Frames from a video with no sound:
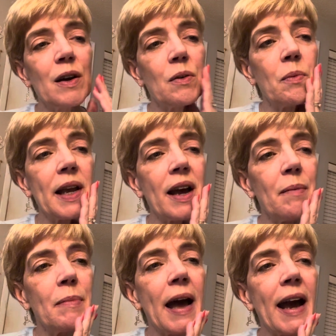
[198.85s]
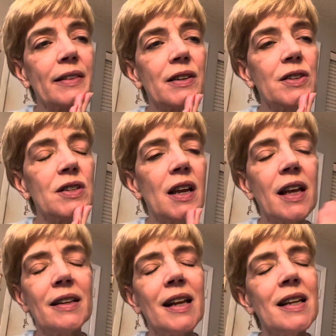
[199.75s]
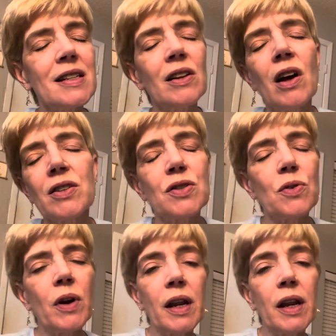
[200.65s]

when we got back, it's a long story.